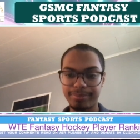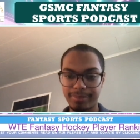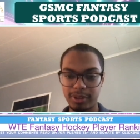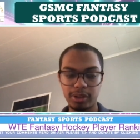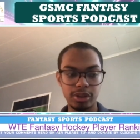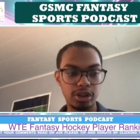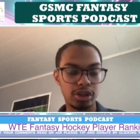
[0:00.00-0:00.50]

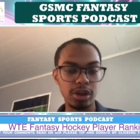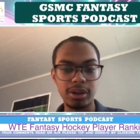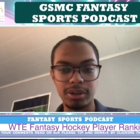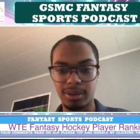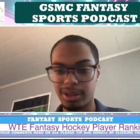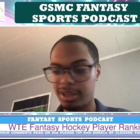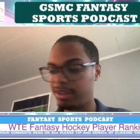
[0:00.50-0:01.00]

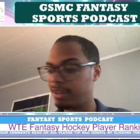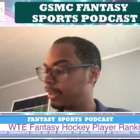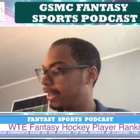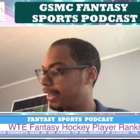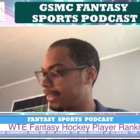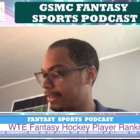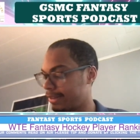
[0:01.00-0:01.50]
certainly
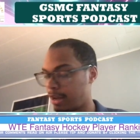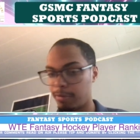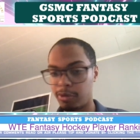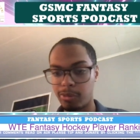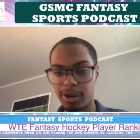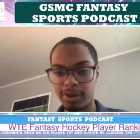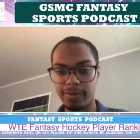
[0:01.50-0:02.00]
is the
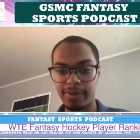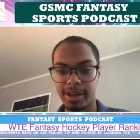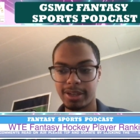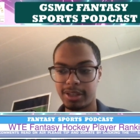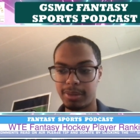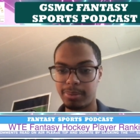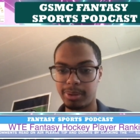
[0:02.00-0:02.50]
number one
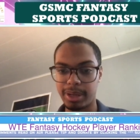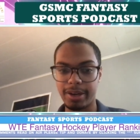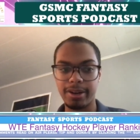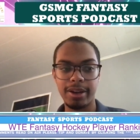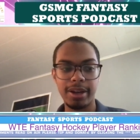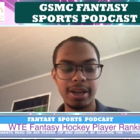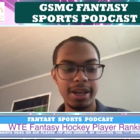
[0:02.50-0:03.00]
fantasy
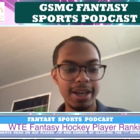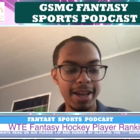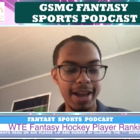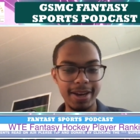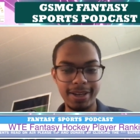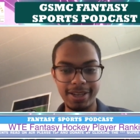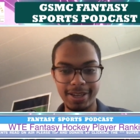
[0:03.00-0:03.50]
player
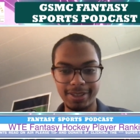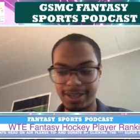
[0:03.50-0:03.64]
heading into